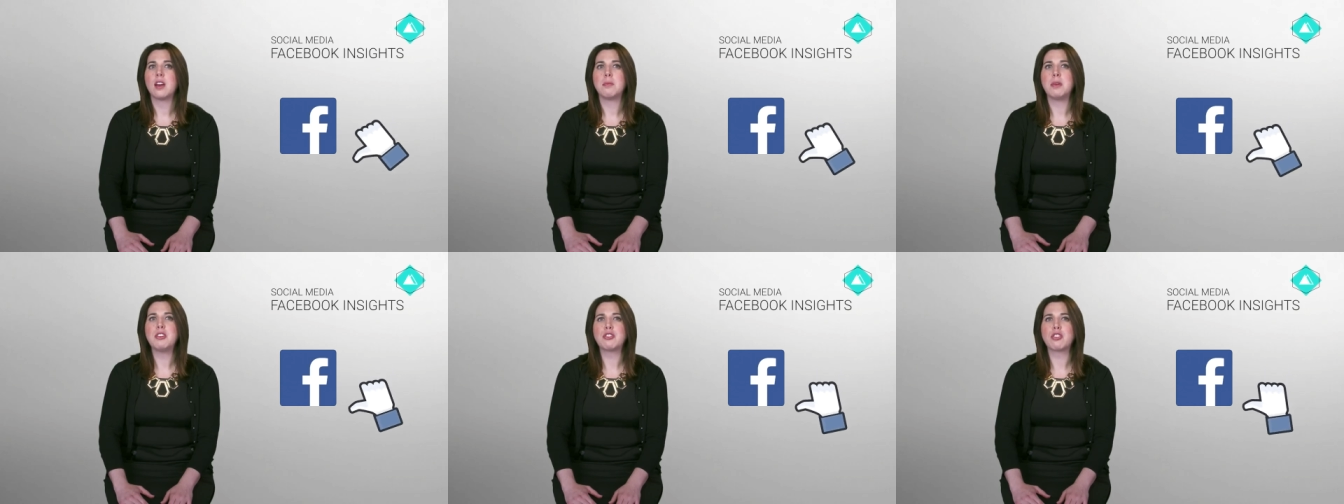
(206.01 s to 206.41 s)

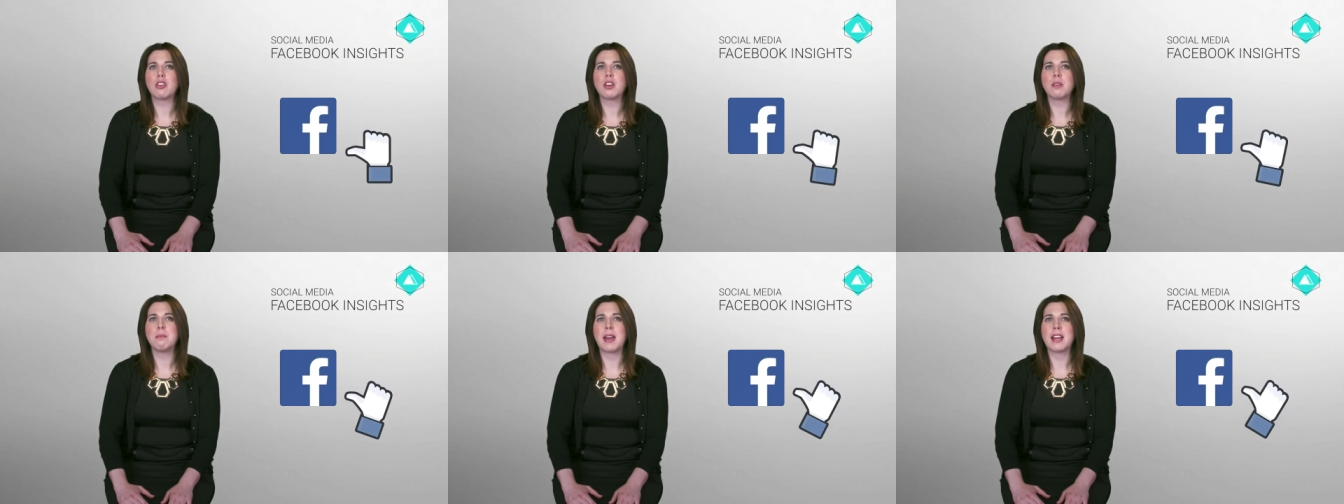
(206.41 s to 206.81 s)
Be
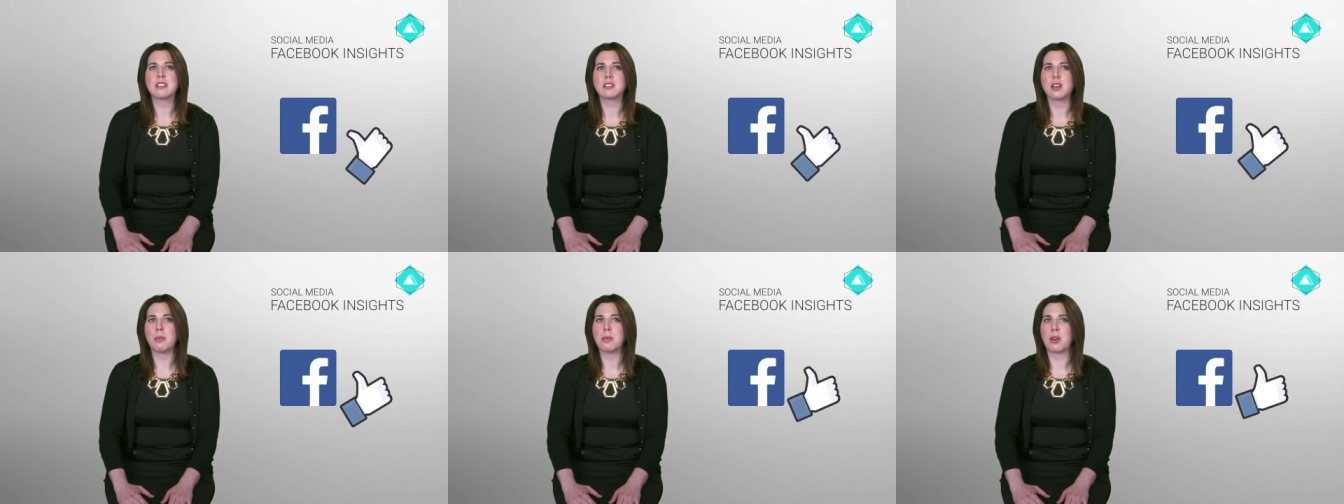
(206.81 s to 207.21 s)
sure to
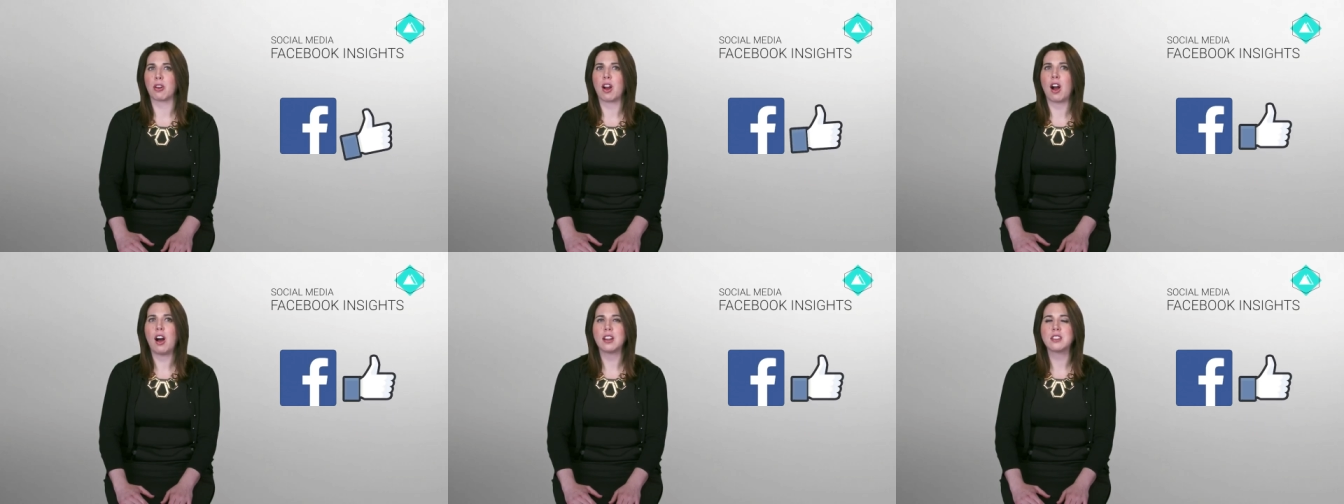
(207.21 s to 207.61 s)
mix up your
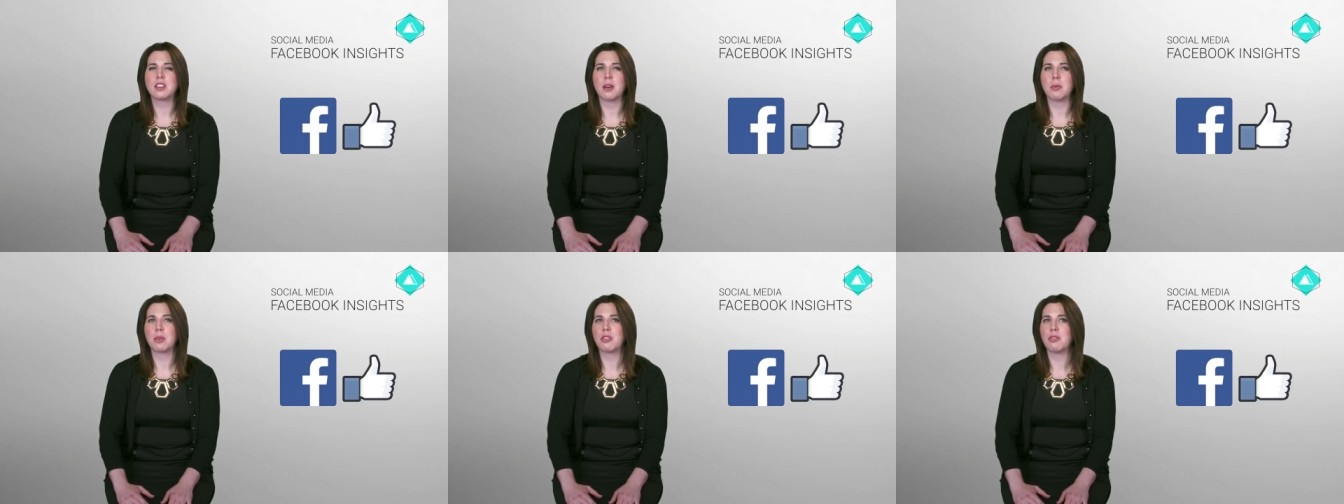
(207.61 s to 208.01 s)

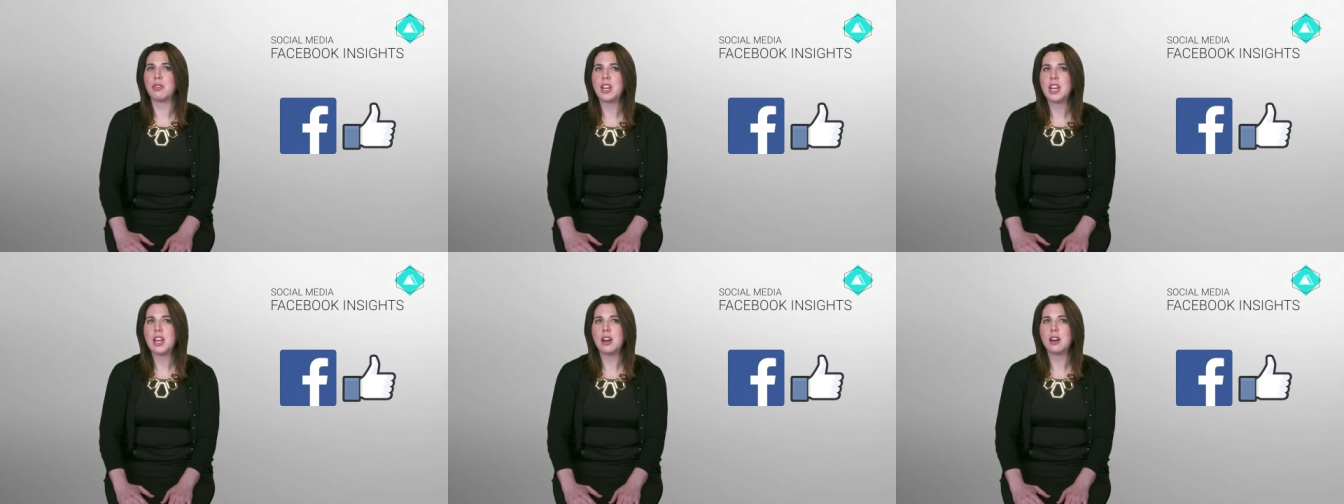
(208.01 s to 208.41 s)
content with
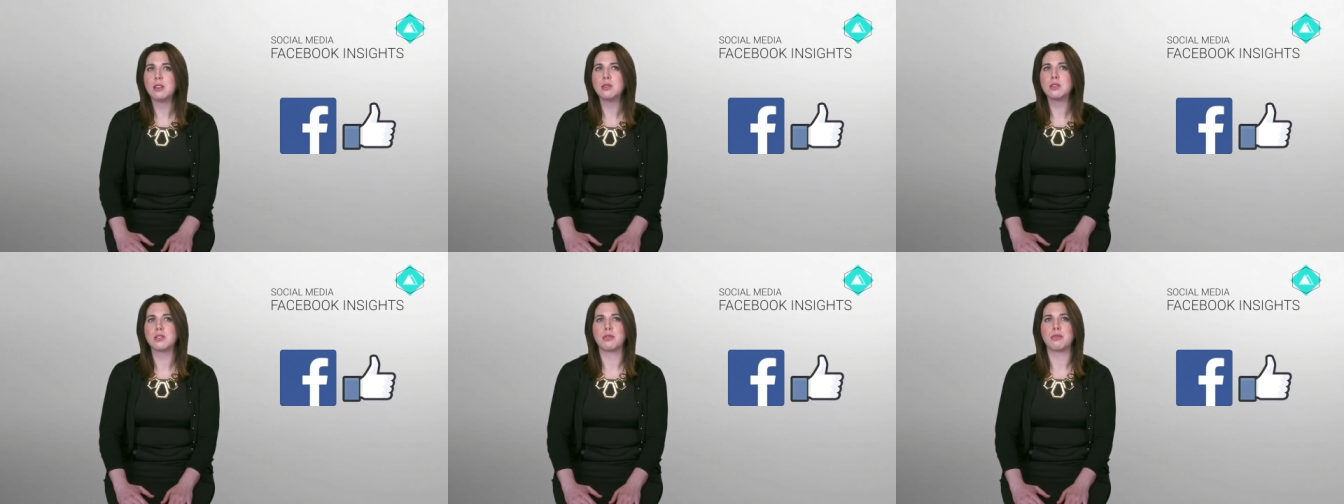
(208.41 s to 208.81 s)

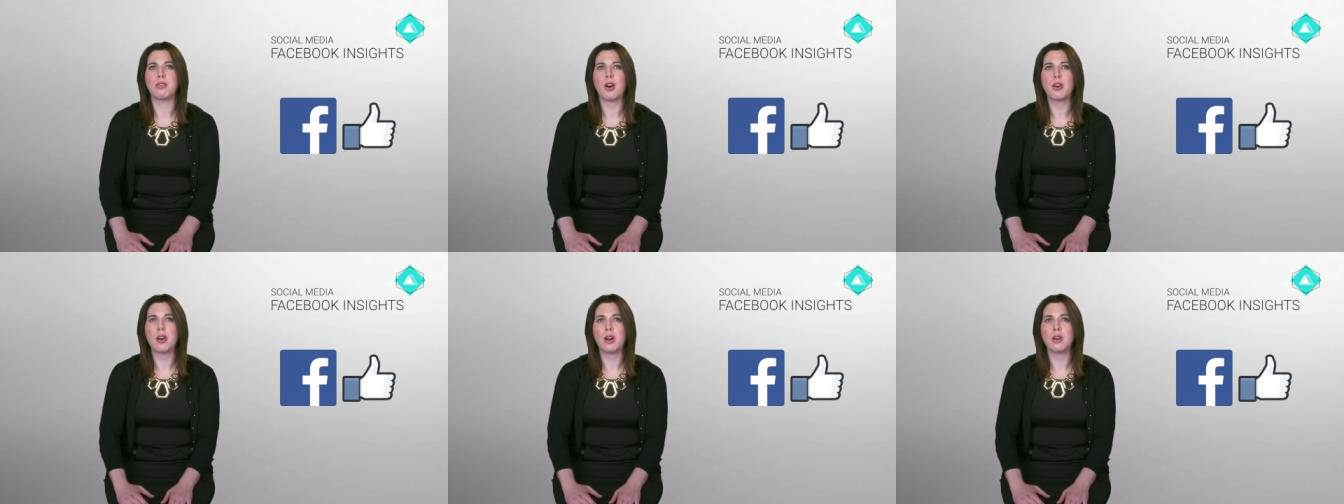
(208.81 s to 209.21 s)
videos,
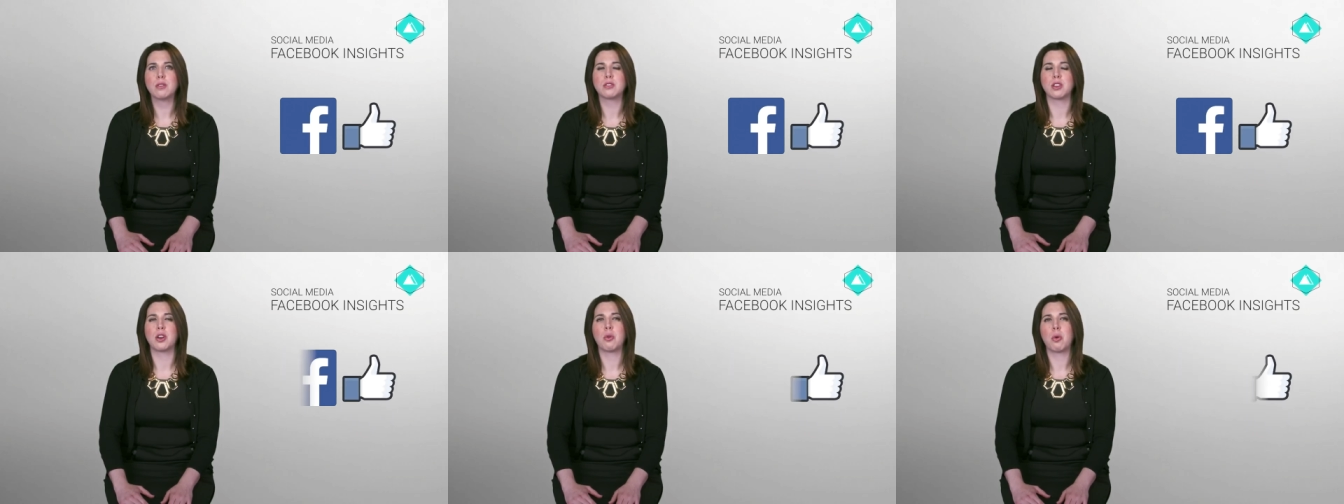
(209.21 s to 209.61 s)
photos, and